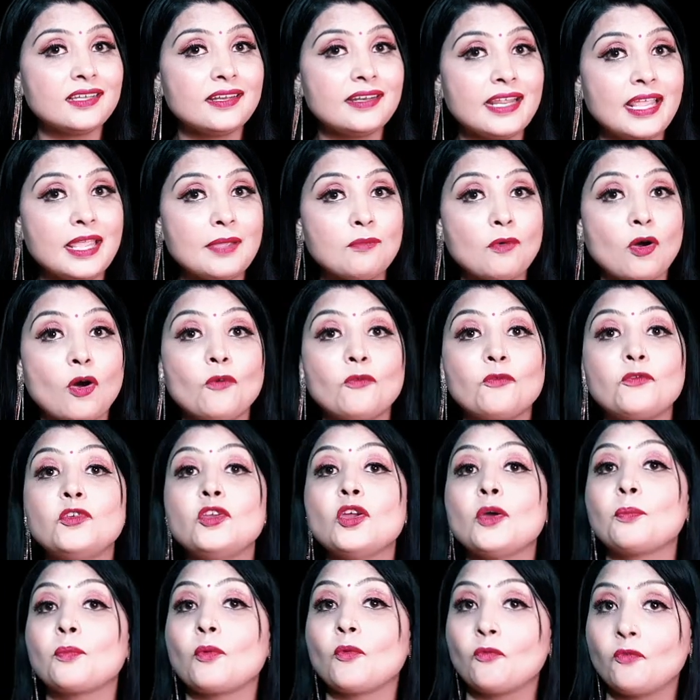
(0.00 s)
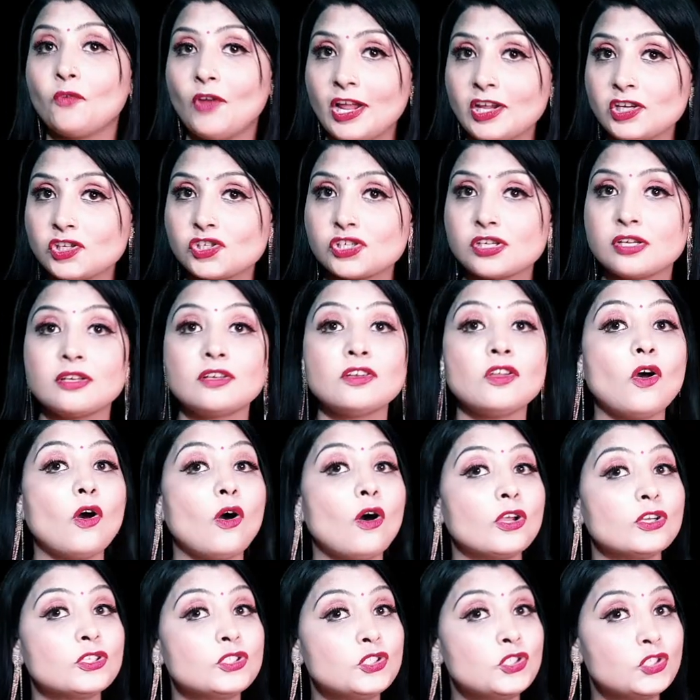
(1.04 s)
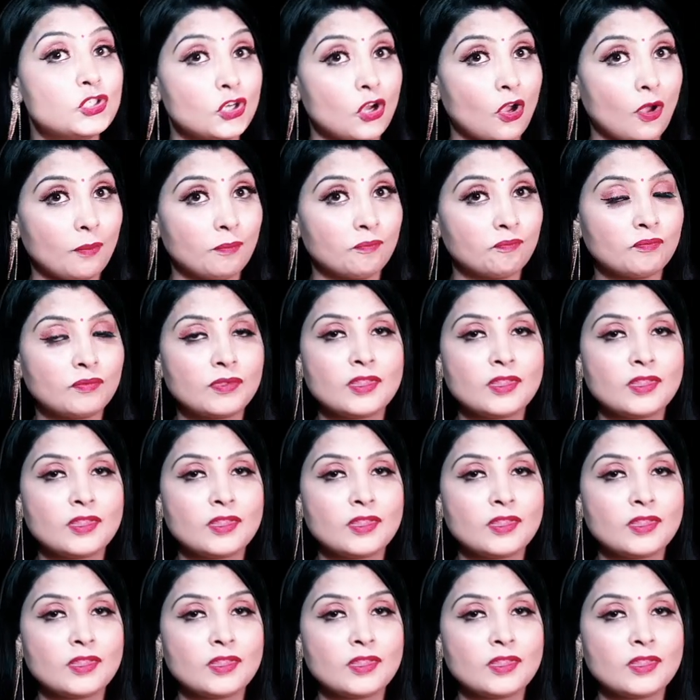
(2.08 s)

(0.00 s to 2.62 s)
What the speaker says: the name of your profession or job.